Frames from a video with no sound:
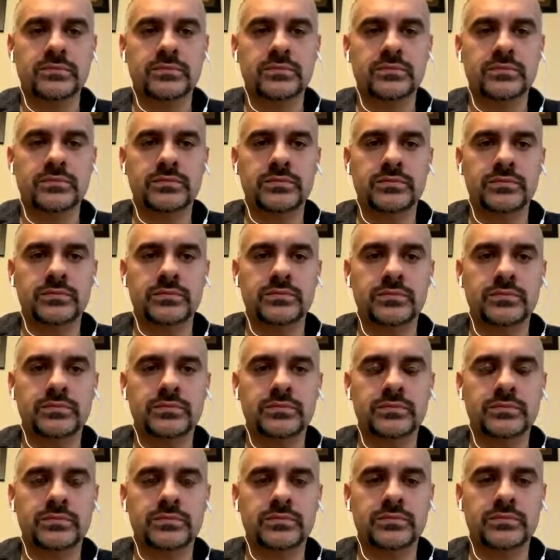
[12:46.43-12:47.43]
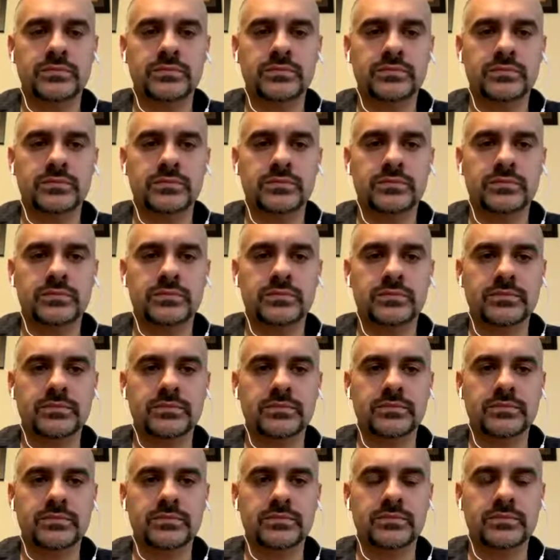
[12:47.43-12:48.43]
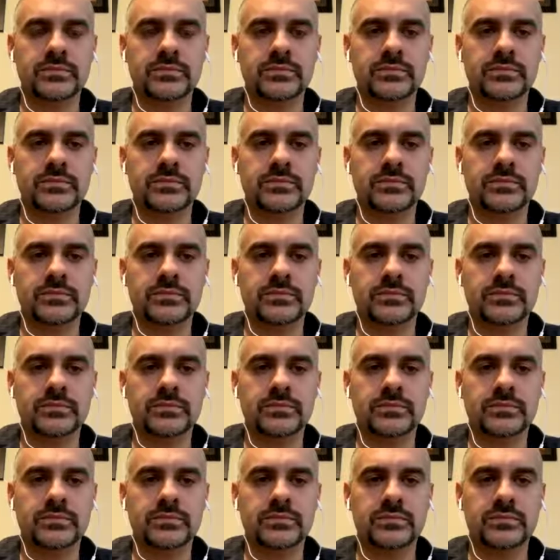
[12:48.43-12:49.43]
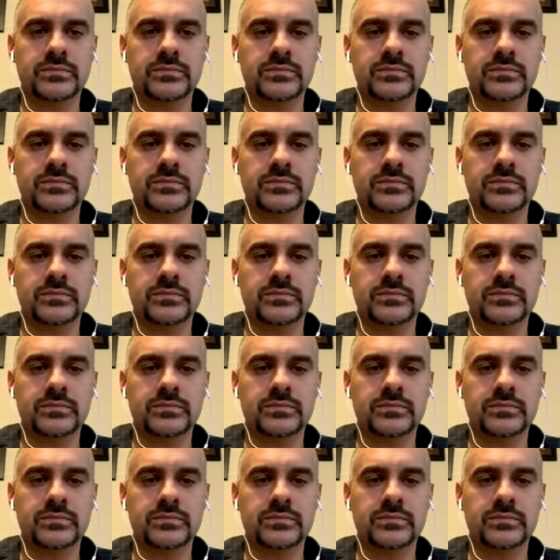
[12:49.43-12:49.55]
The person shown says nothing.